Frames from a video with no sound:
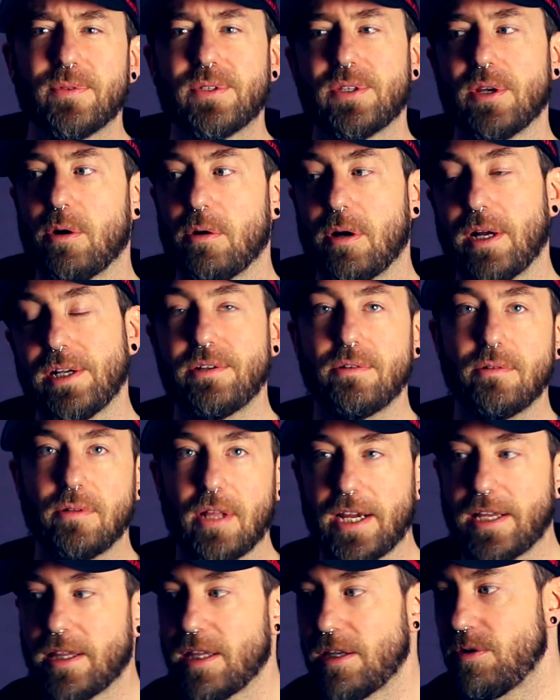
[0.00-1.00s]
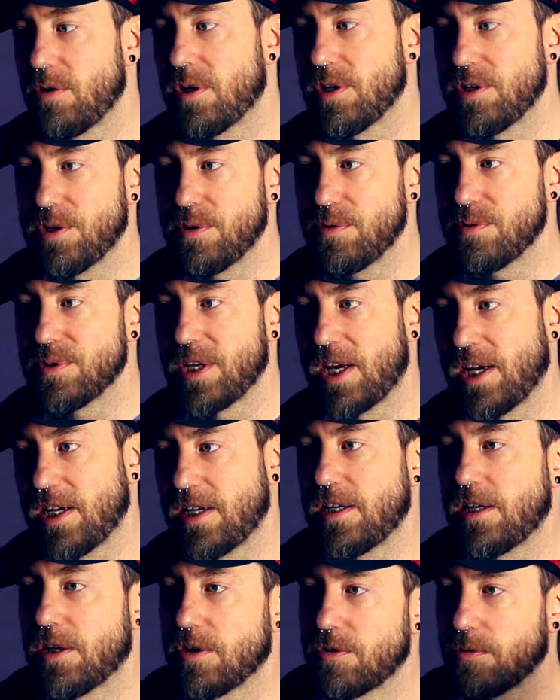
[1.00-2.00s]
So I do like that you can use
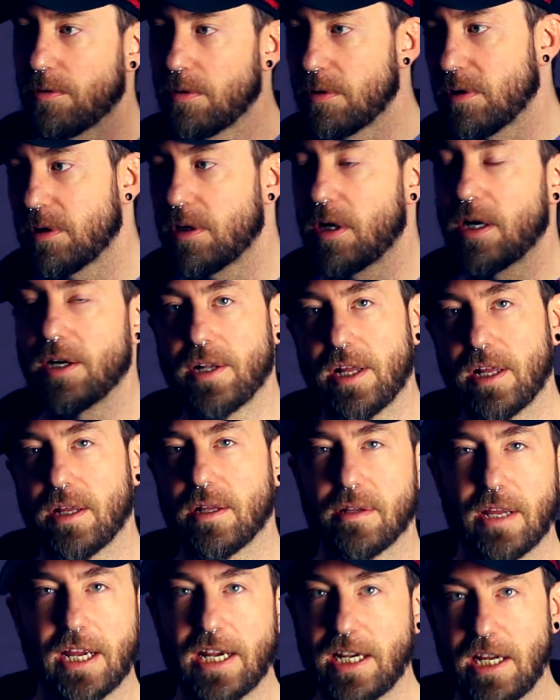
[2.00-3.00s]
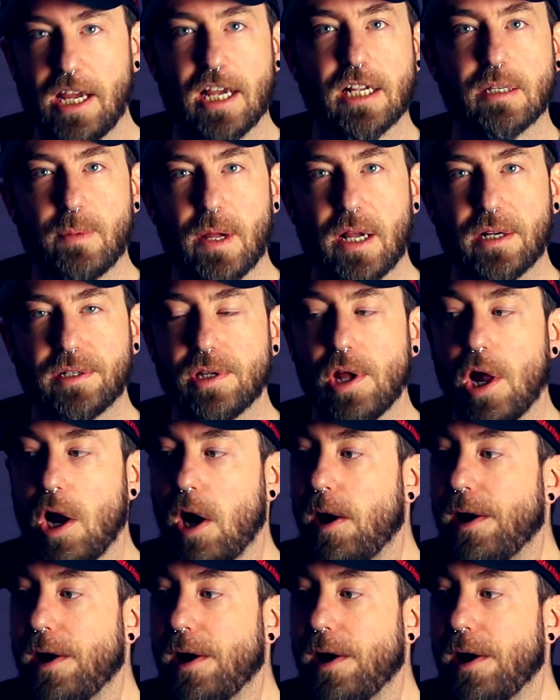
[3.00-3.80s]
any controller on any Xbox.